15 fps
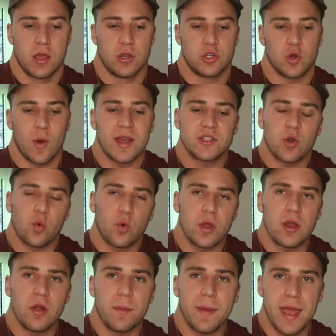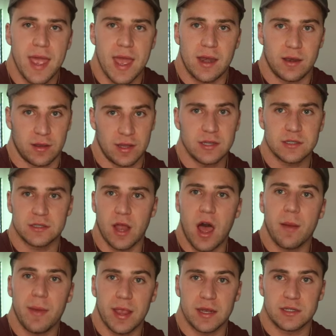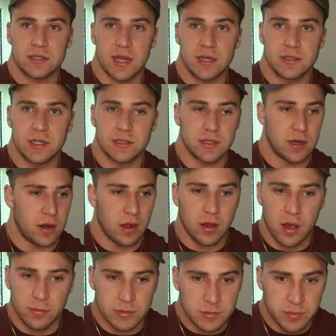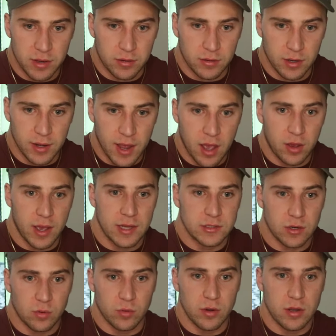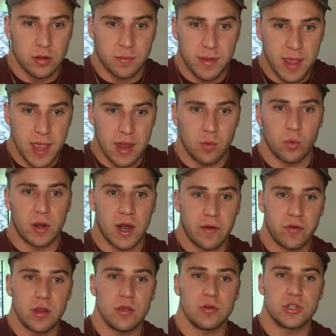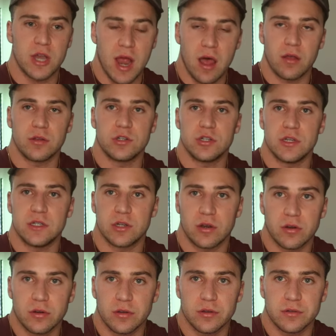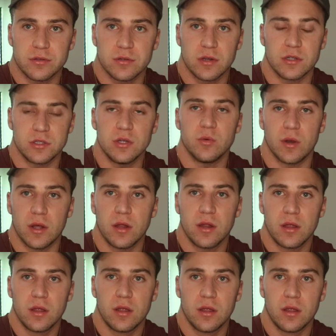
So as a real man, this is all making sense, isn't it? All I'm spitting right now. As a real man, whenever you challenge these girls, because you will,